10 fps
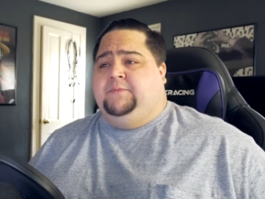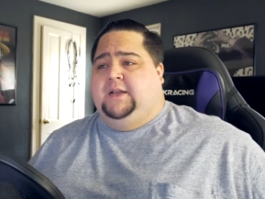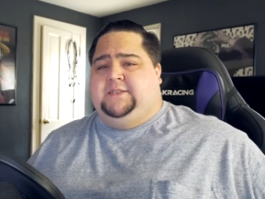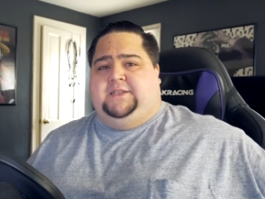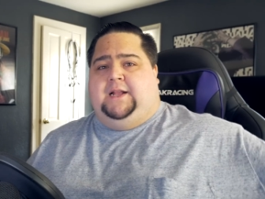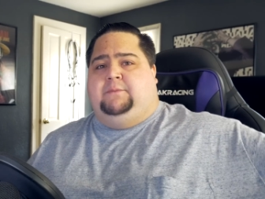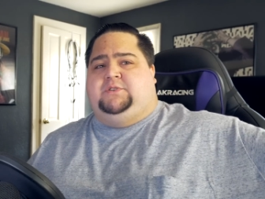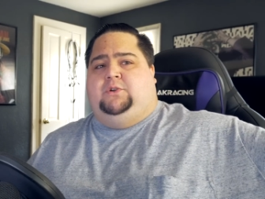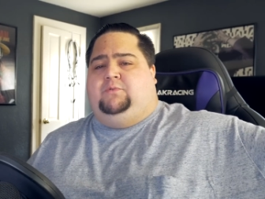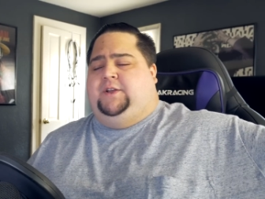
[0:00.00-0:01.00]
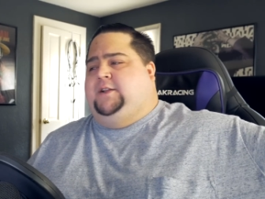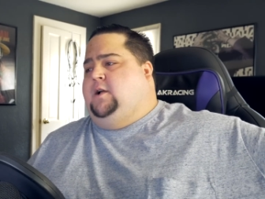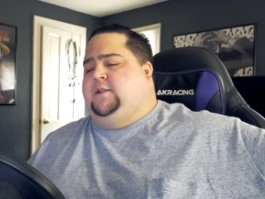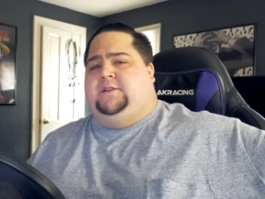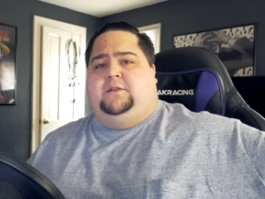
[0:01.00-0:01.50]
As I said, I'm still running a
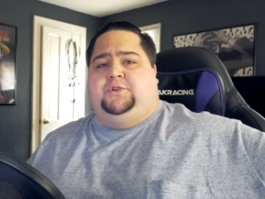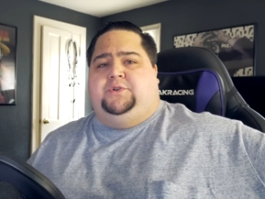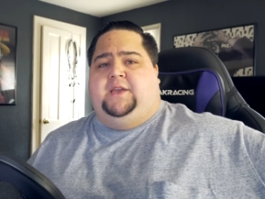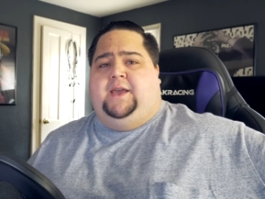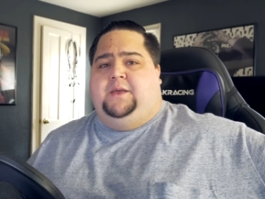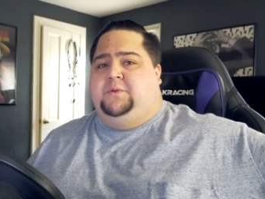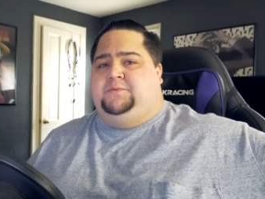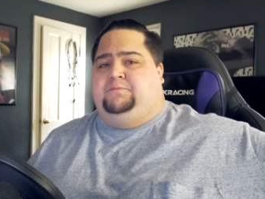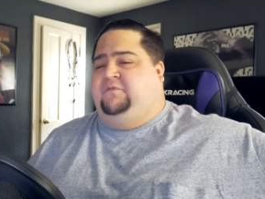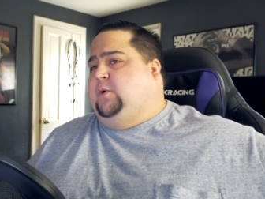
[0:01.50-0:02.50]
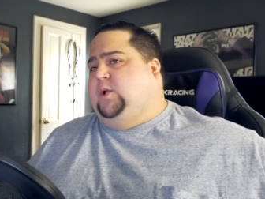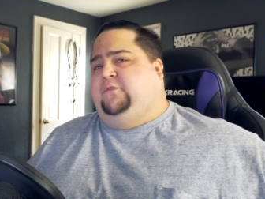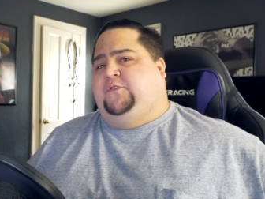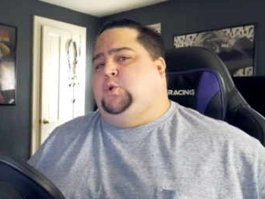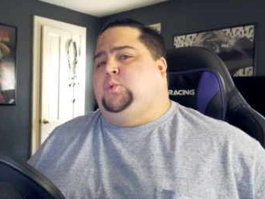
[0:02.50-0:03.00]
9900K, and there's very
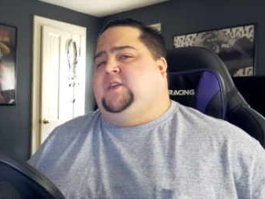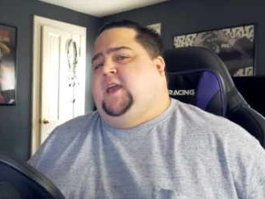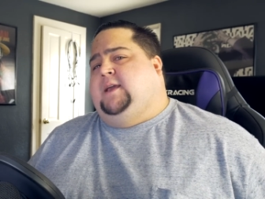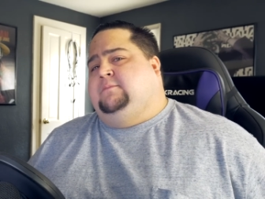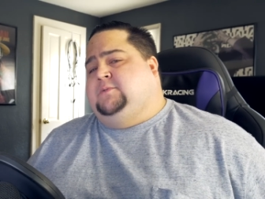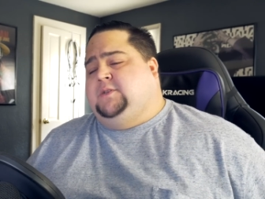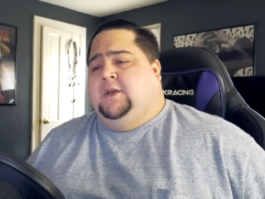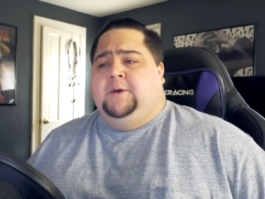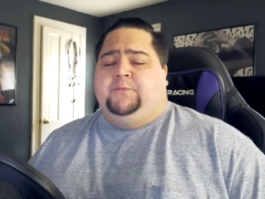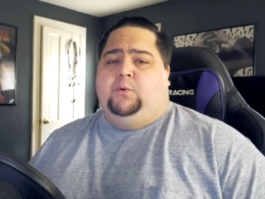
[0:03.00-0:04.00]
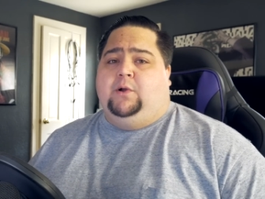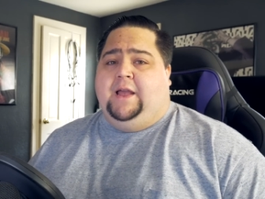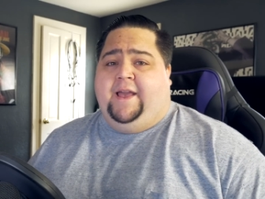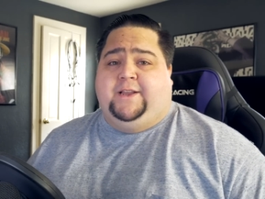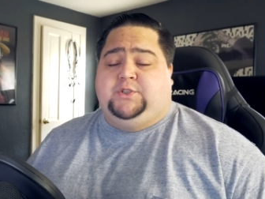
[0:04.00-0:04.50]
few games where
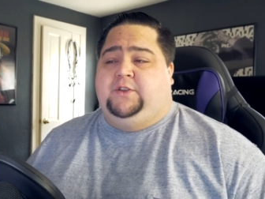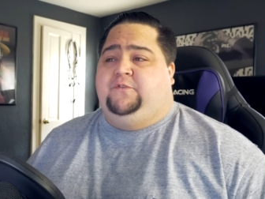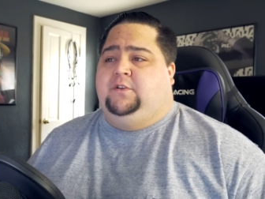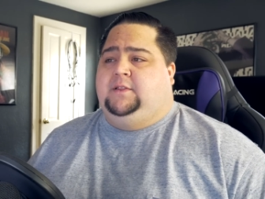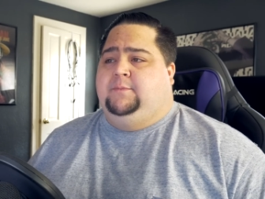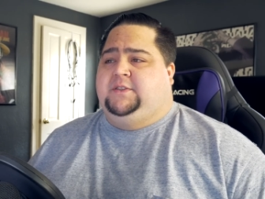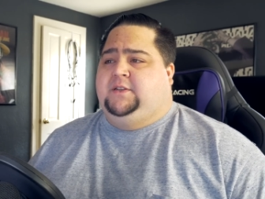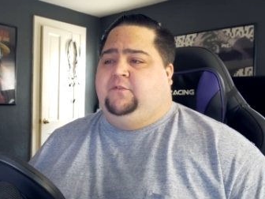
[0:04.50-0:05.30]
I actually feel limited.